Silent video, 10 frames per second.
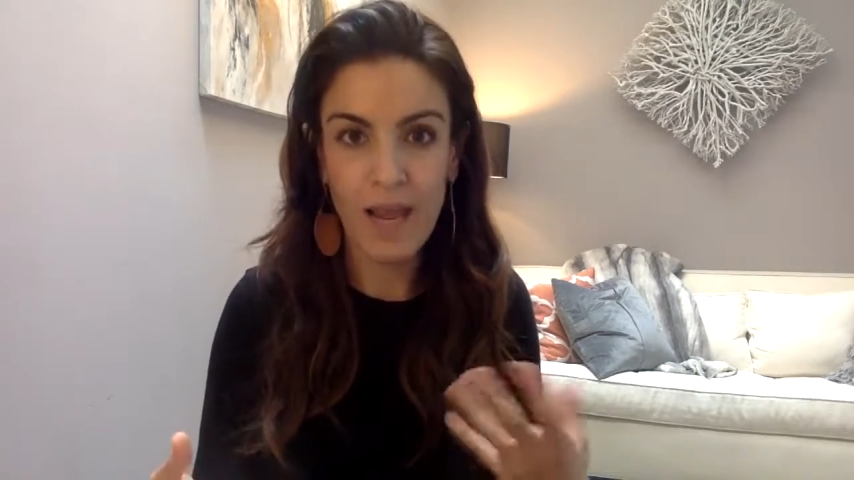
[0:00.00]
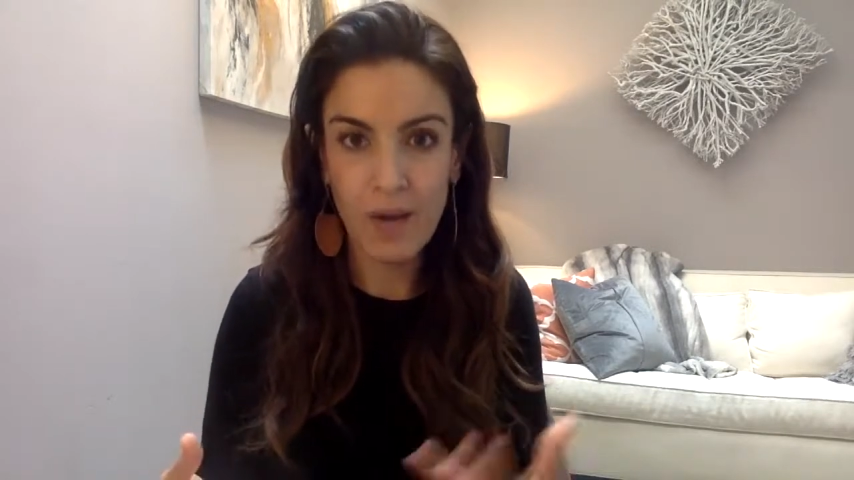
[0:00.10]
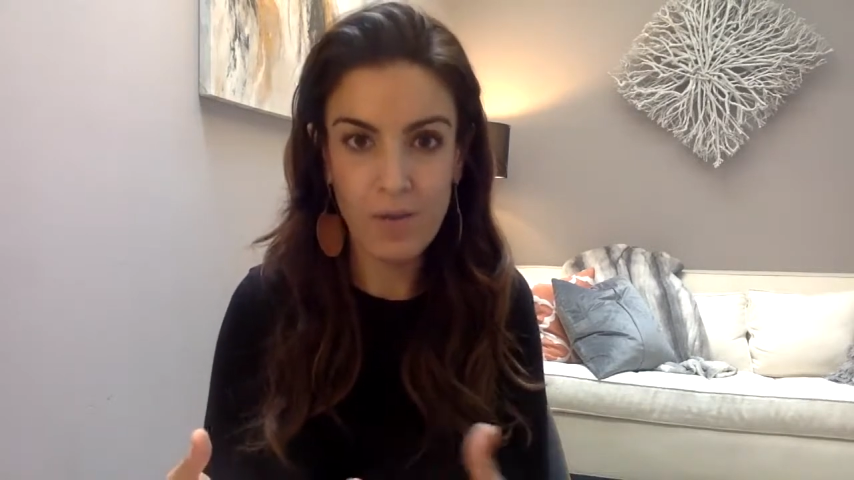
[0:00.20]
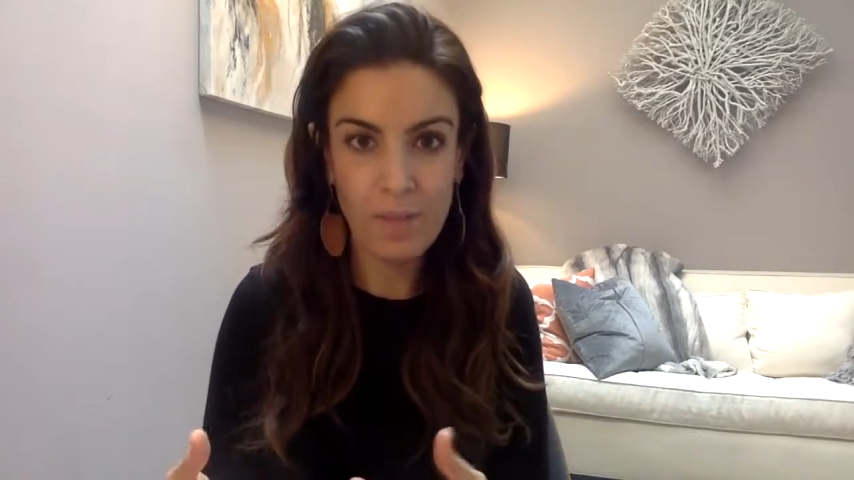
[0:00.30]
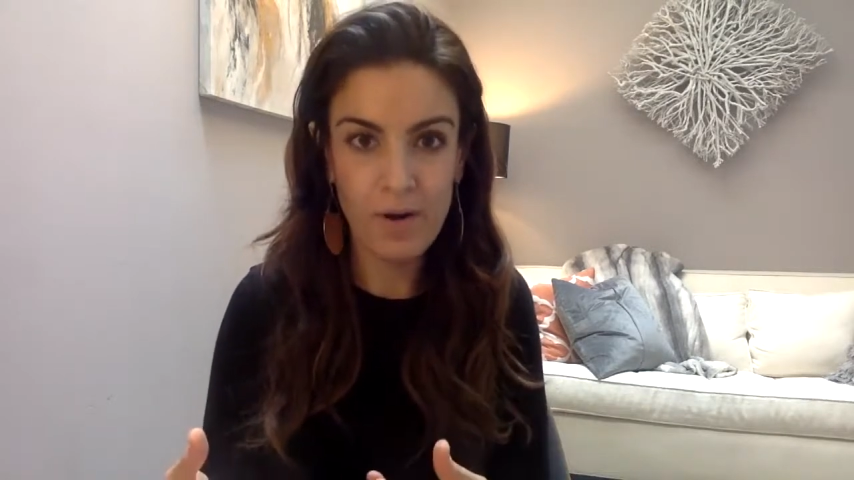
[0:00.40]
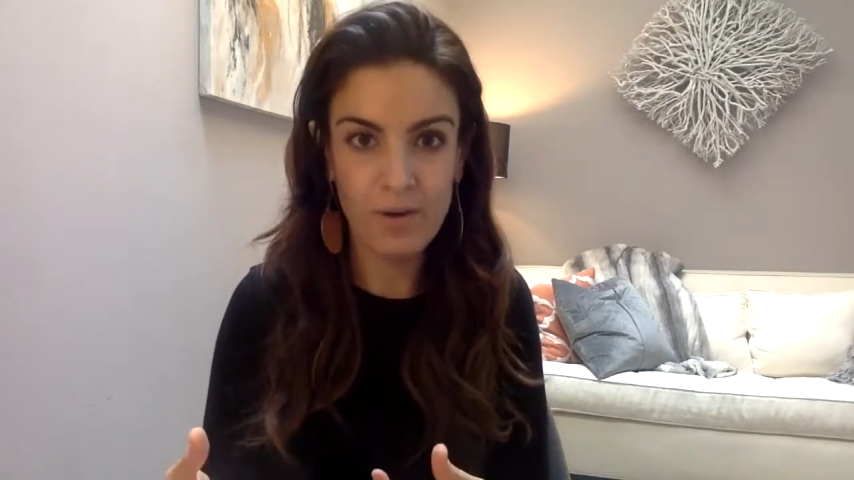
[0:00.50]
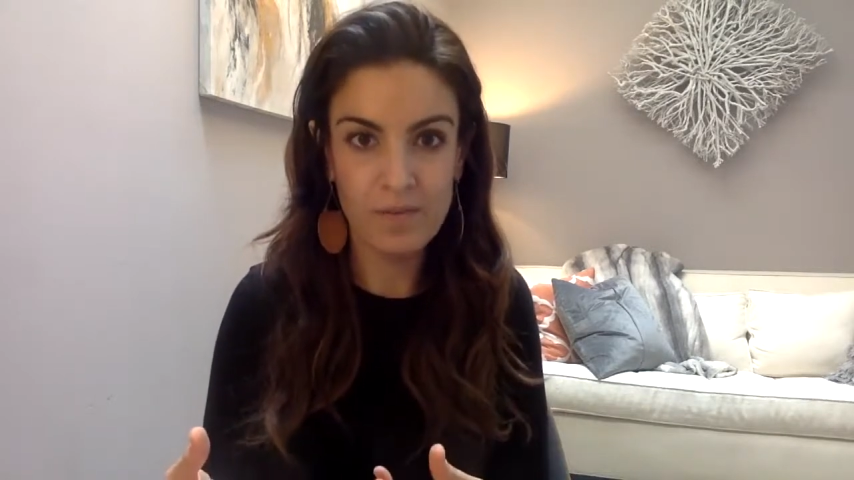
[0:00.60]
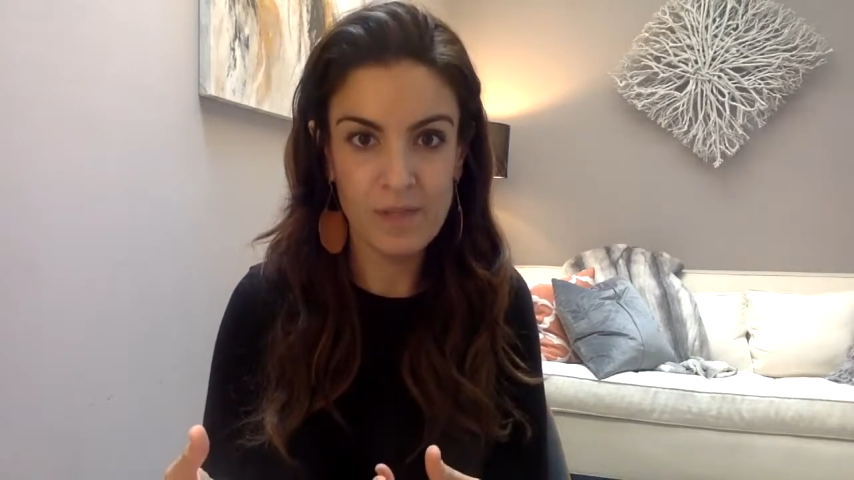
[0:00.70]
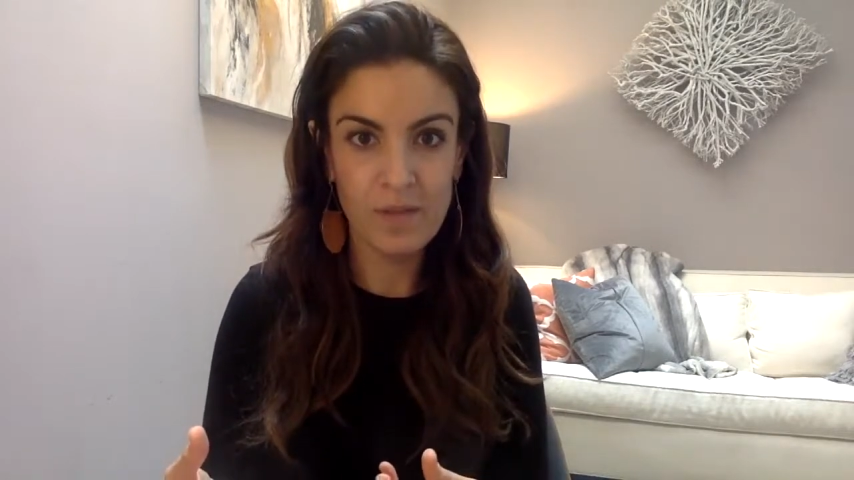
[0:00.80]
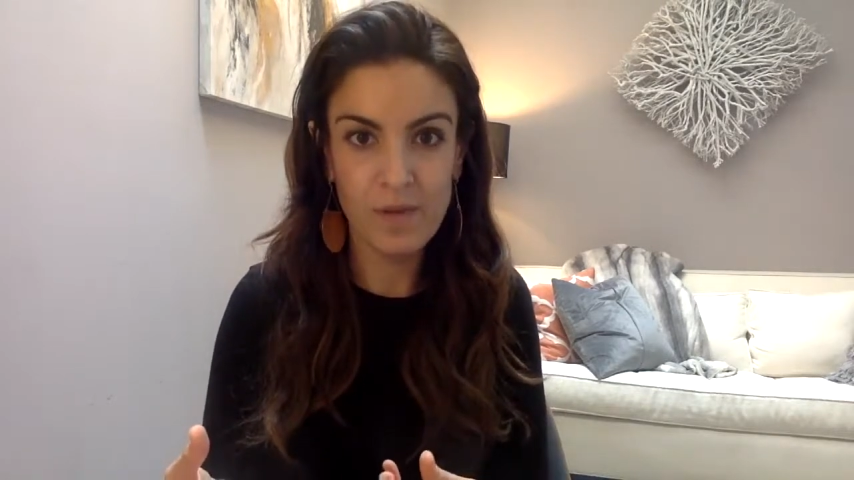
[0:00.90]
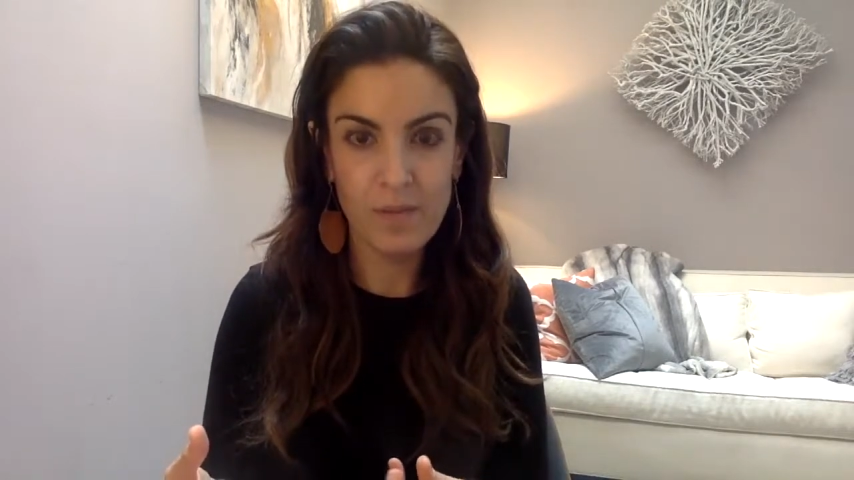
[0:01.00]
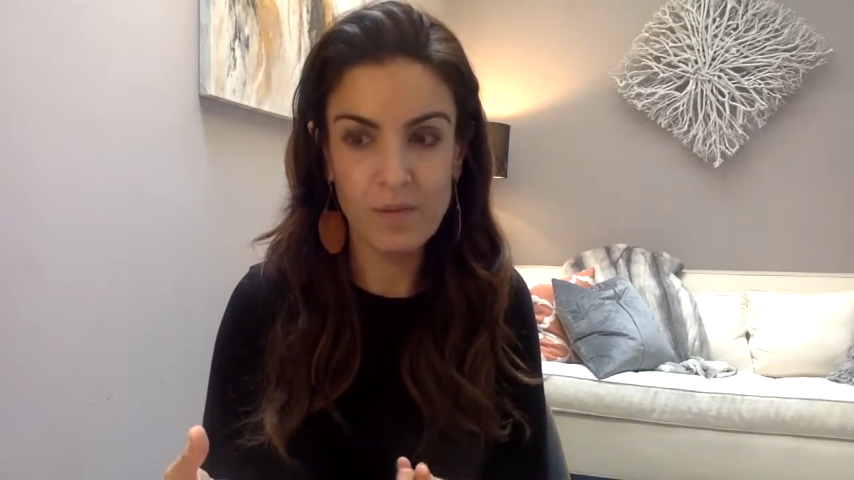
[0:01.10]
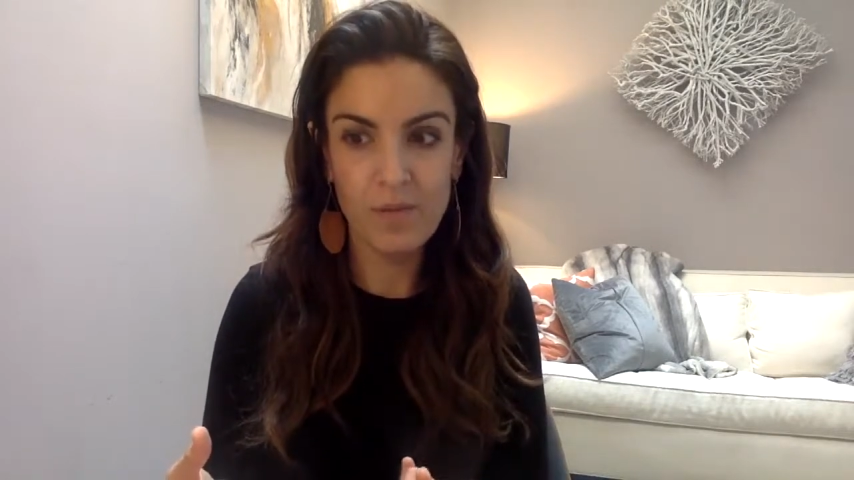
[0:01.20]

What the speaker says: angry part of self comes